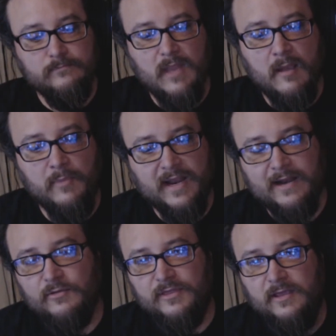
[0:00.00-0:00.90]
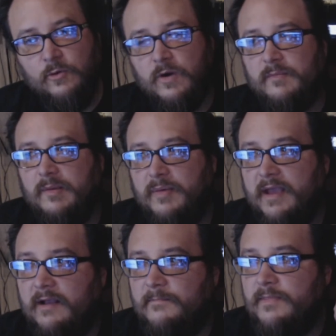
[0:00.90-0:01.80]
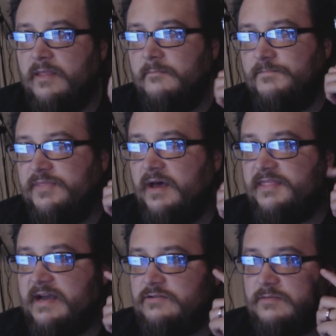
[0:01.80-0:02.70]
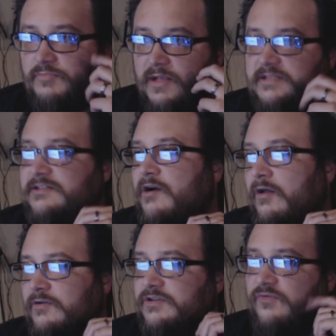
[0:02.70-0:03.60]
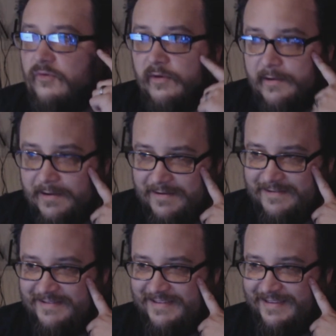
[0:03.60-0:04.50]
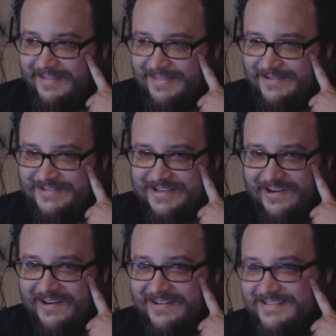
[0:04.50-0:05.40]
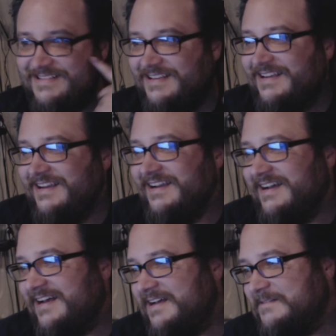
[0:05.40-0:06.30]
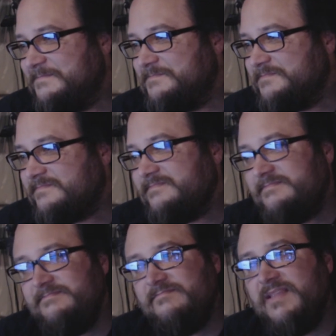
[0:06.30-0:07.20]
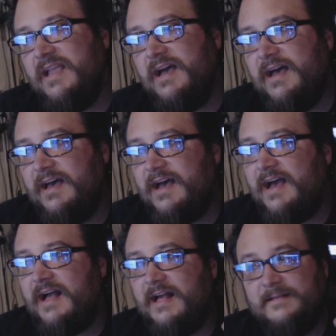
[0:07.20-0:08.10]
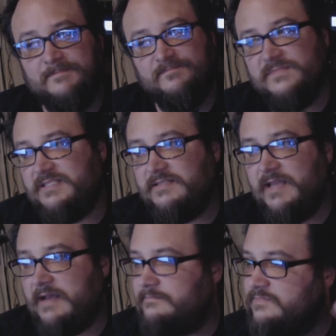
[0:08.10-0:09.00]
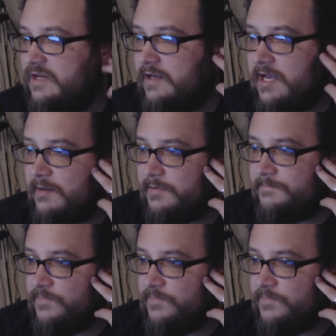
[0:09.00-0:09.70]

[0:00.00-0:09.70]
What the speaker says: But I don't think you want to be paying $1,000+ for those cards. Not gonna happen.